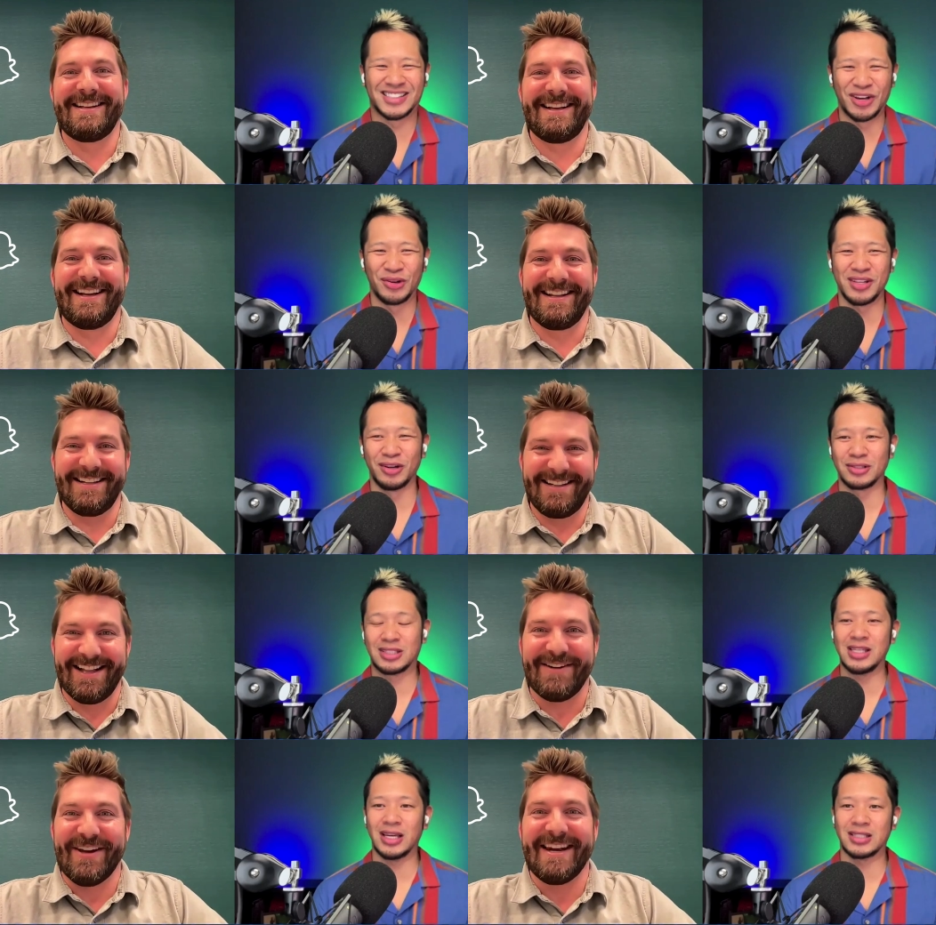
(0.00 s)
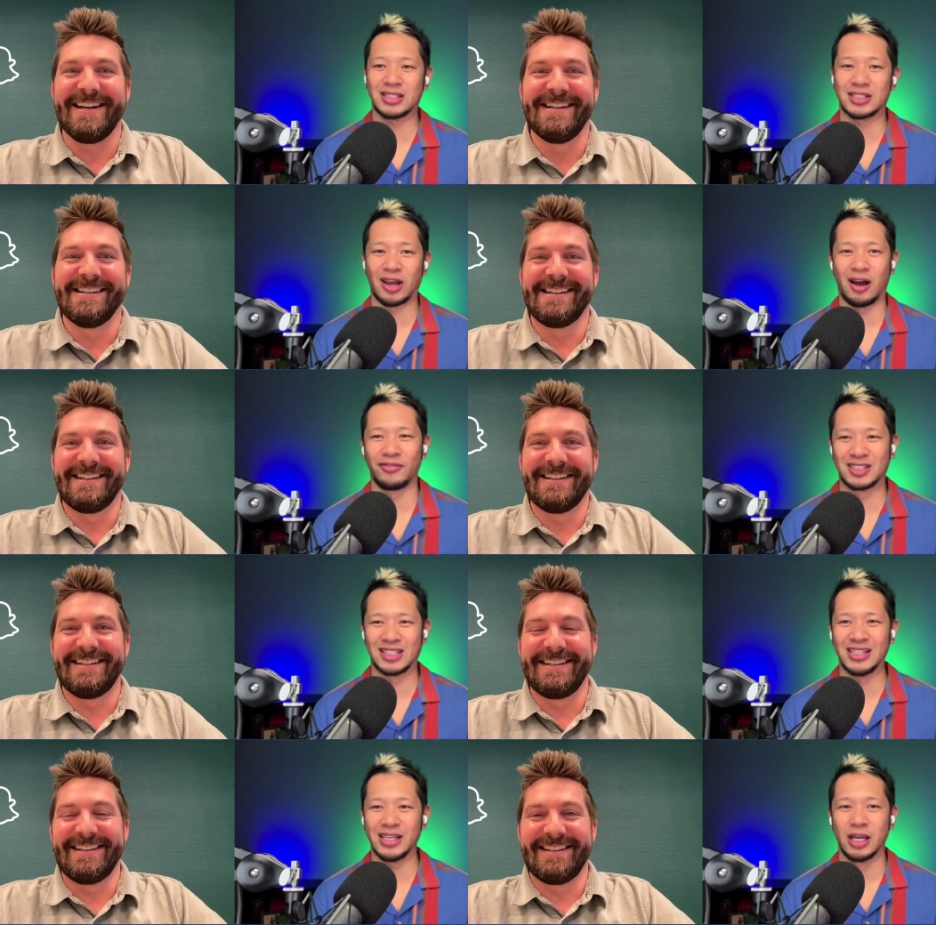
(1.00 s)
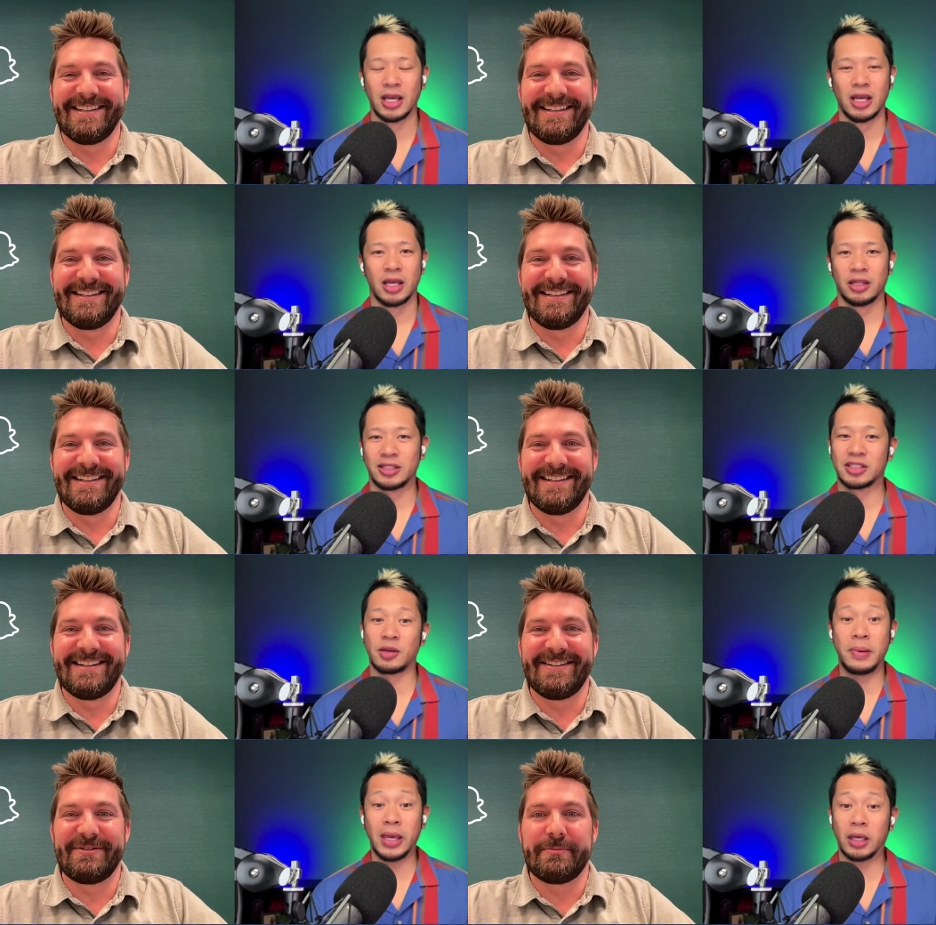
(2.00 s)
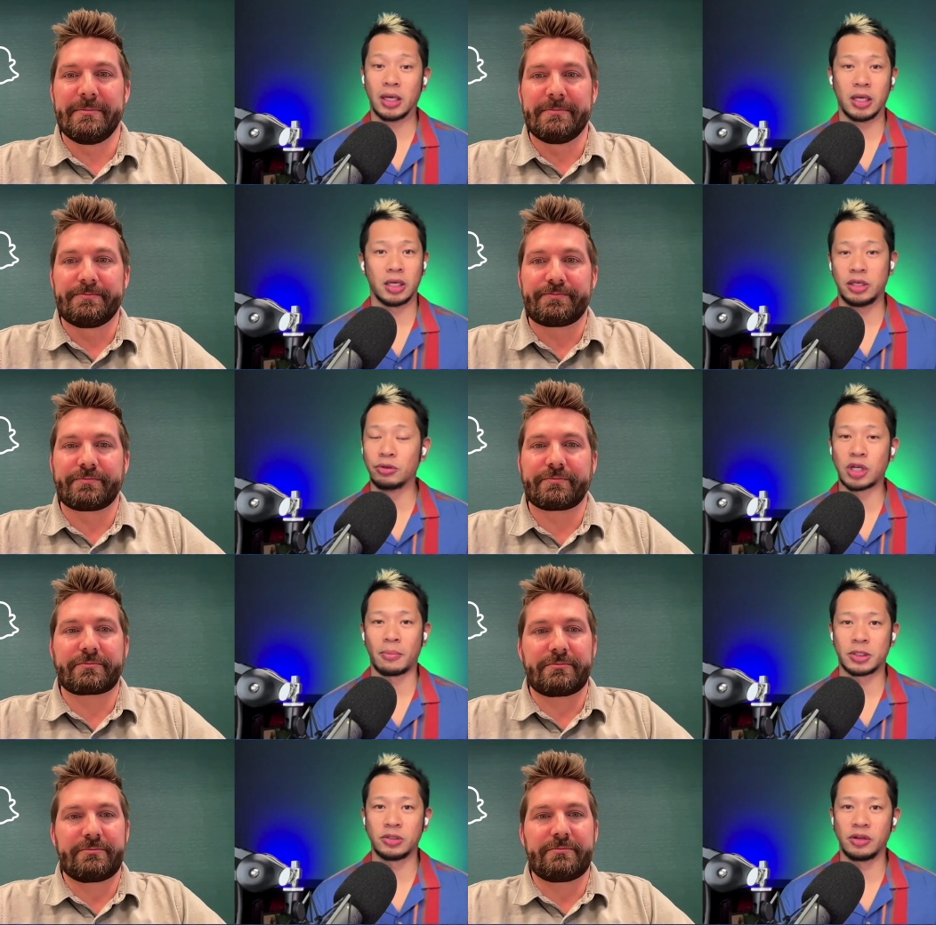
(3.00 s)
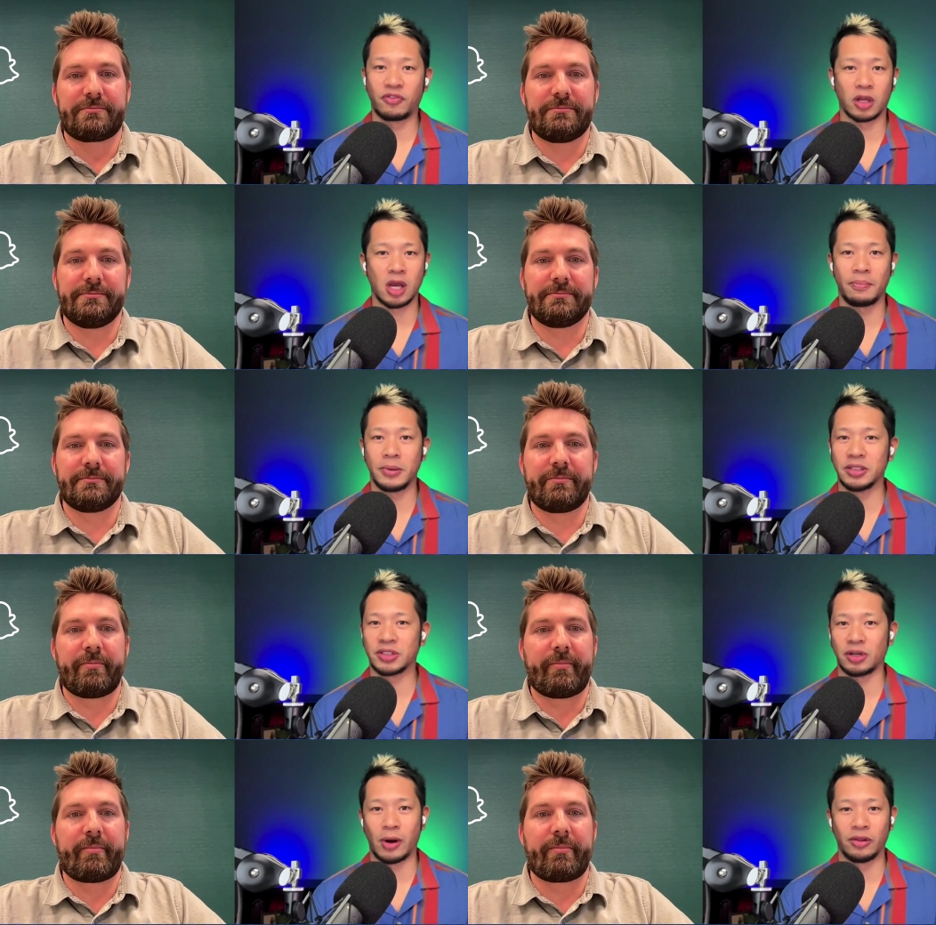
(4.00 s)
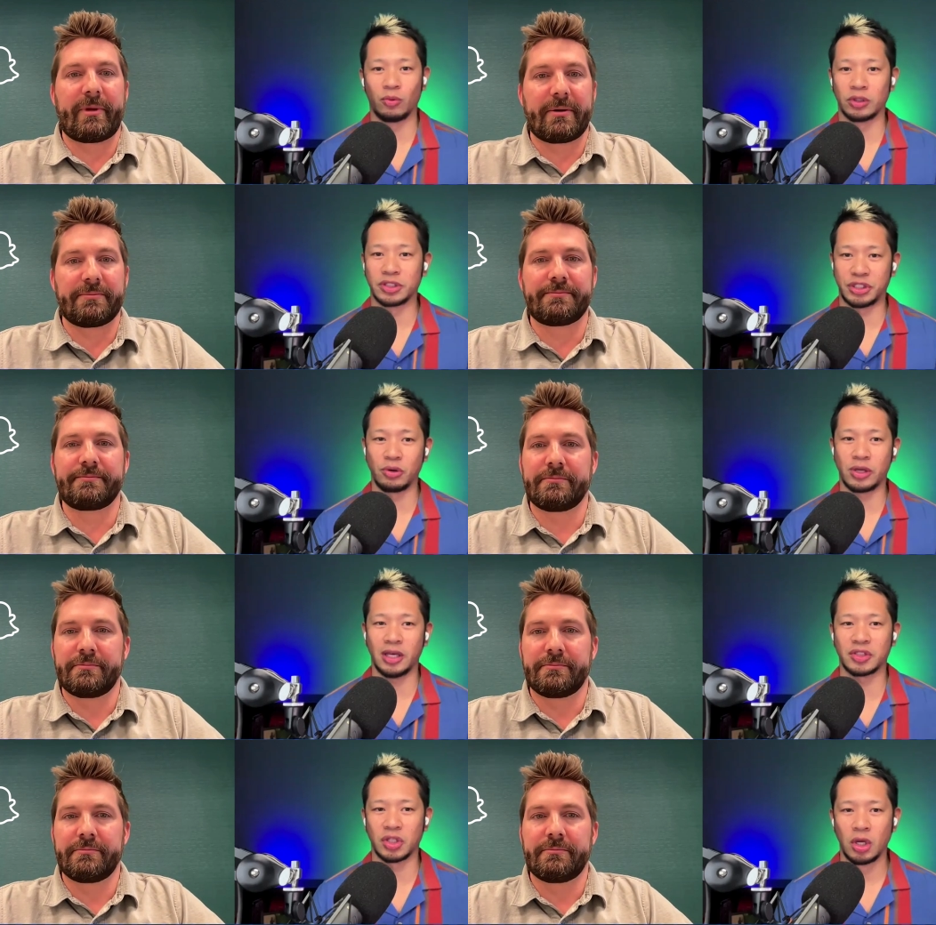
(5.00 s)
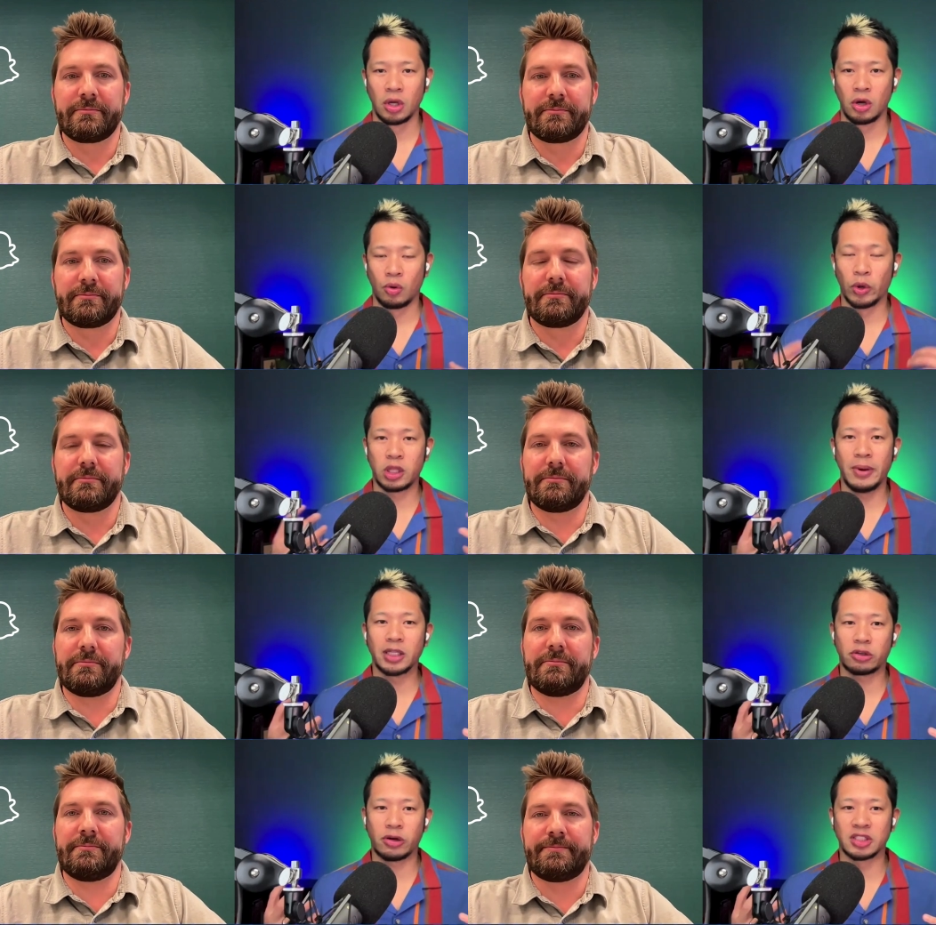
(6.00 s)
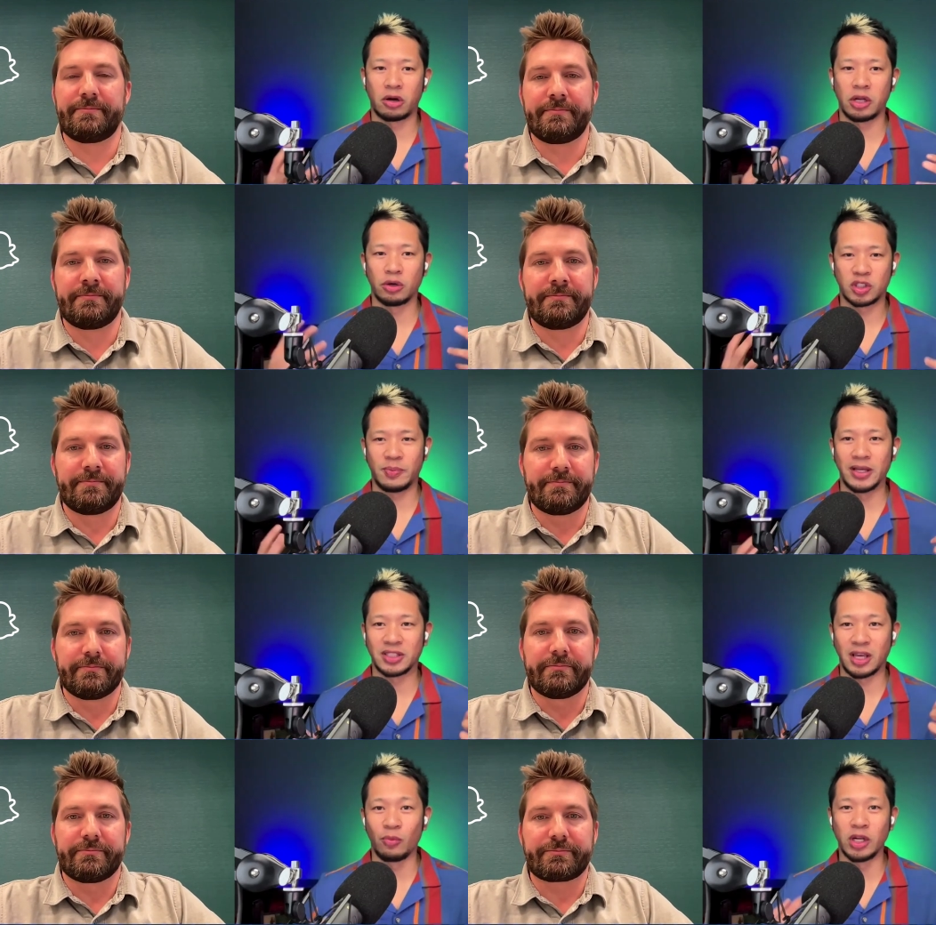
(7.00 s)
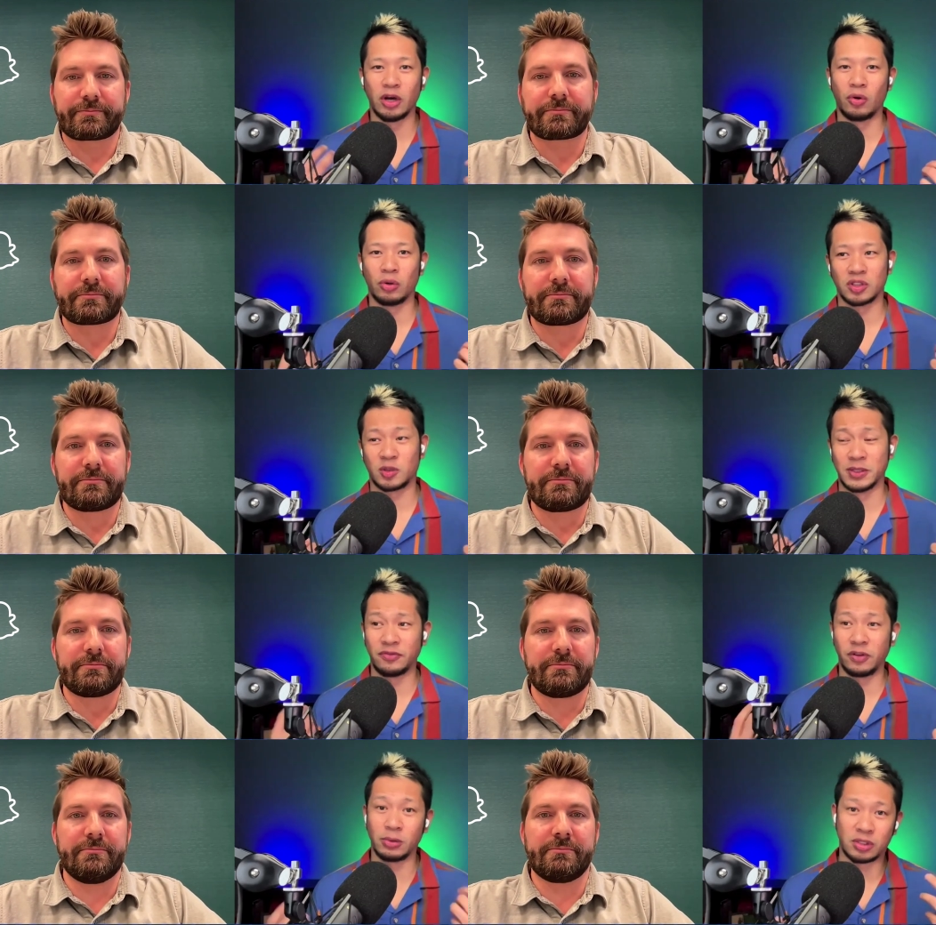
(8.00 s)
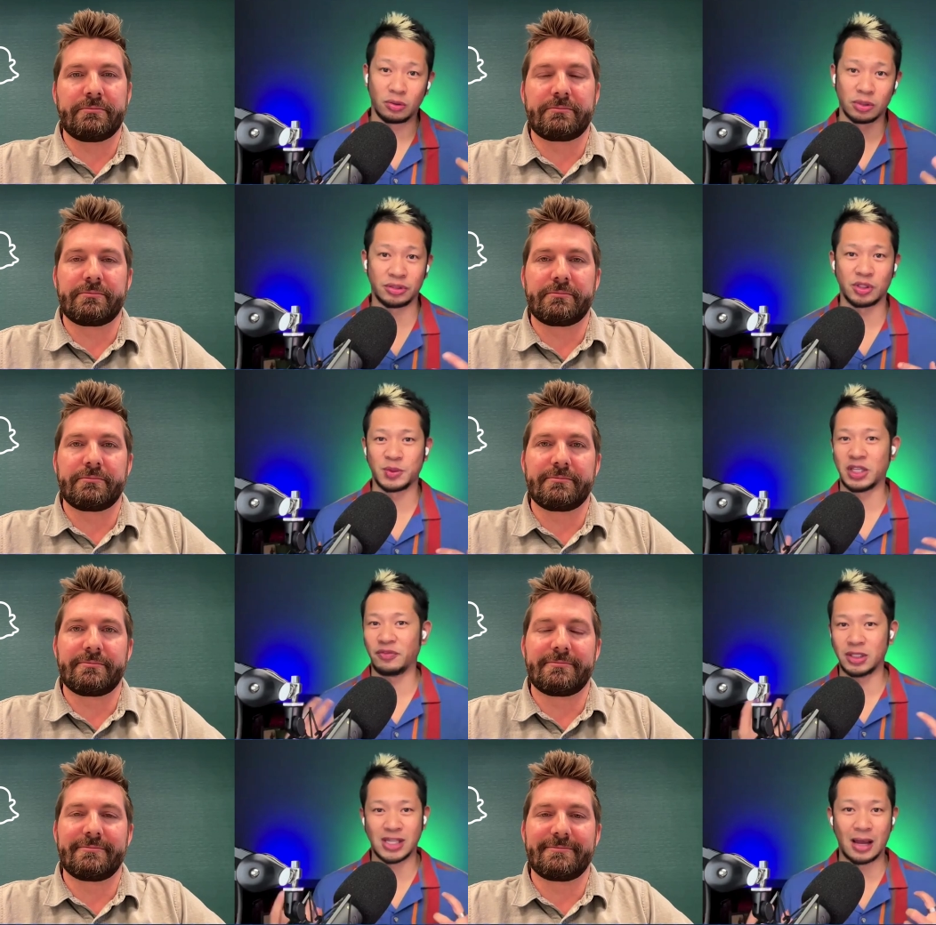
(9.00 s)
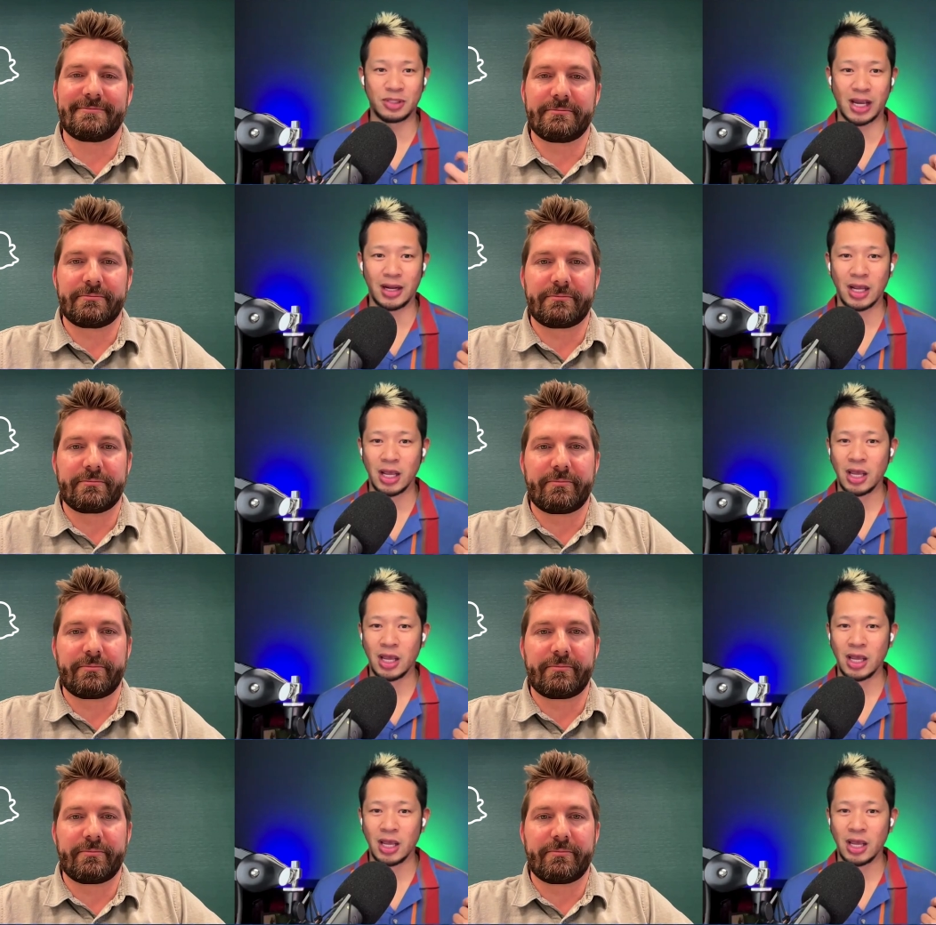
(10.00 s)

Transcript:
Speaker 1: so, you know, CES is obviously this is a big, a huge opportunity for companies around the world to showcase what the big trends are in your space. And we know specifically with social, specifically Snapchat,